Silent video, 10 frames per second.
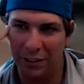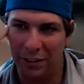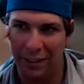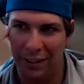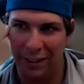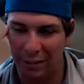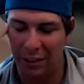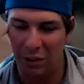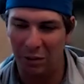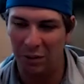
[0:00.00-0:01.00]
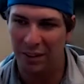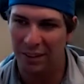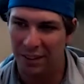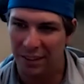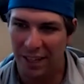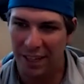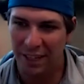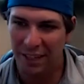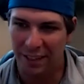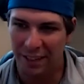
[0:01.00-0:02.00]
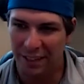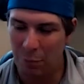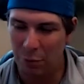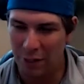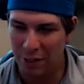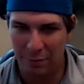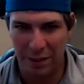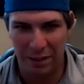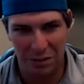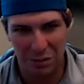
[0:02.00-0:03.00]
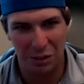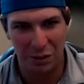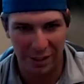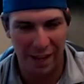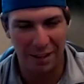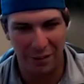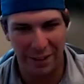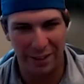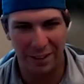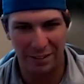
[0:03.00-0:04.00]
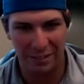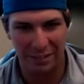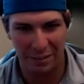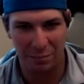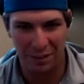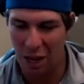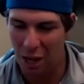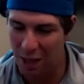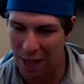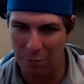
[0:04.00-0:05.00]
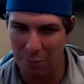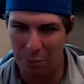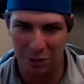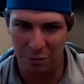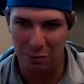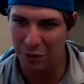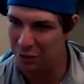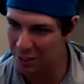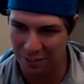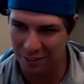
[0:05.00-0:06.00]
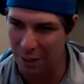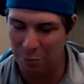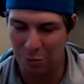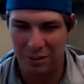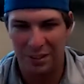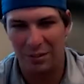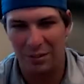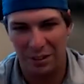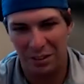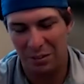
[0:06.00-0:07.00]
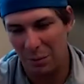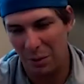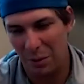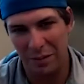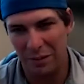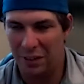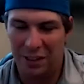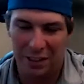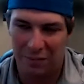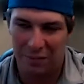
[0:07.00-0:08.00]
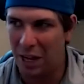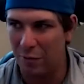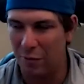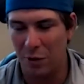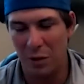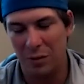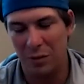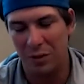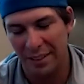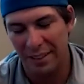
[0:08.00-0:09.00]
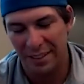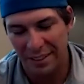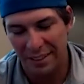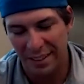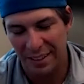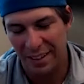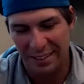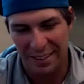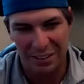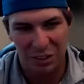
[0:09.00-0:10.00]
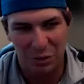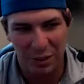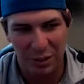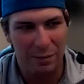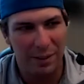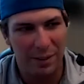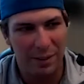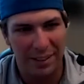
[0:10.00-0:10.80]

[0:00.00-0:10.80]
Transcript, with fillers: You had like you know a like remember instant messenger you had that right as a as an app on your computer and then skype was the, it was the other part of it if you didn't, if you didn't have a phone yeah that's crazy yeah